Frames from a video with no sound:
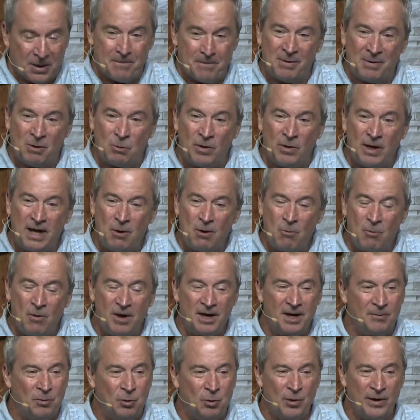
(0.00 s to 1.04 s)
But what I want to
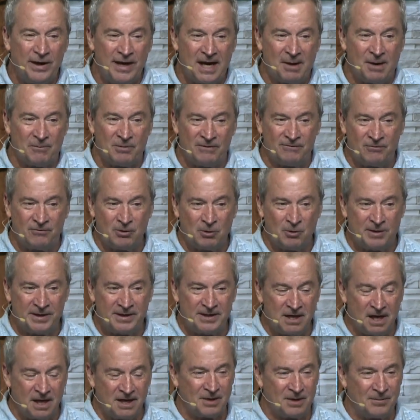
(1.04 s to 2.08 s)
point out before we
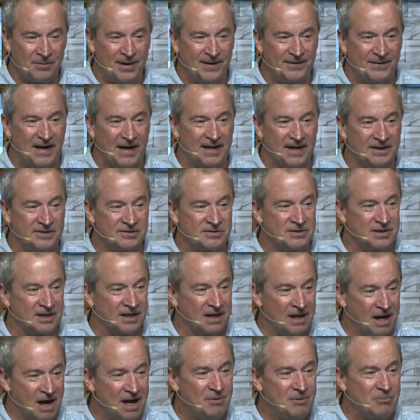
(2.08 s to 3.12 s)
talk about that is that
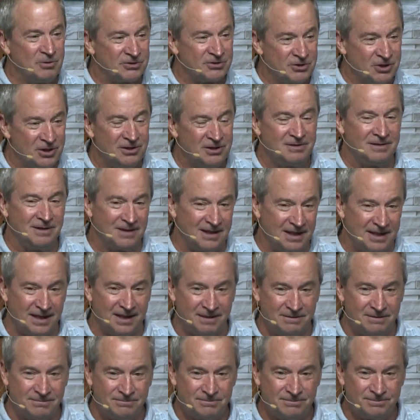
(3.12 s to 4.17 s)
God was good to Leah,